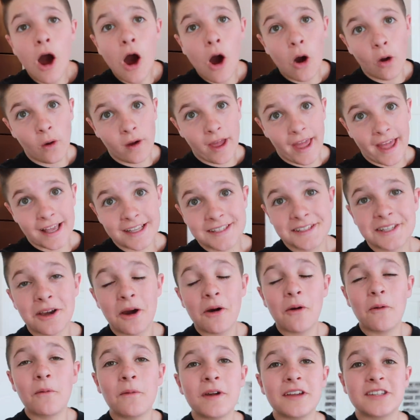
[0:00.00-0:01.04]
Okay,
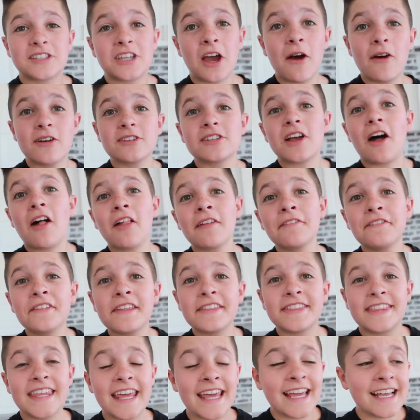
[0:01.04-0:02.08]
so we chose all
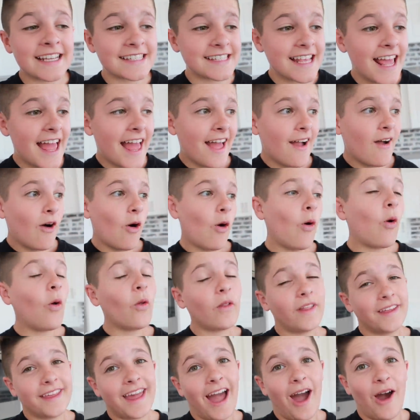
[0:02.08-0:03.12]
the things.
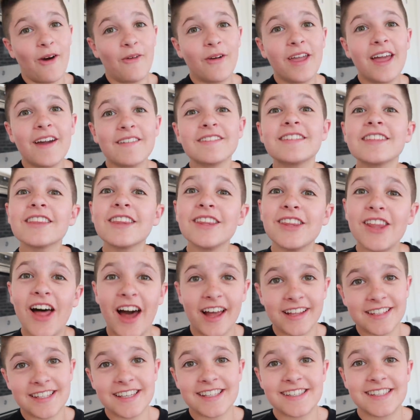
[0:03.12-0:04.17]
Holy cow, we have
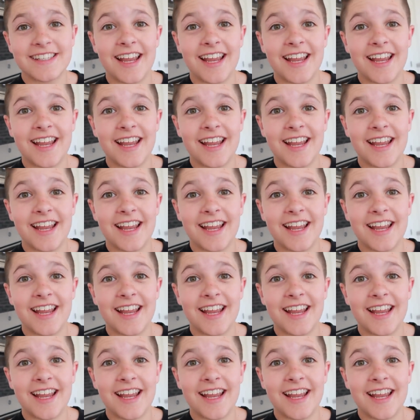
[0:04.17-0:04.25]
lots of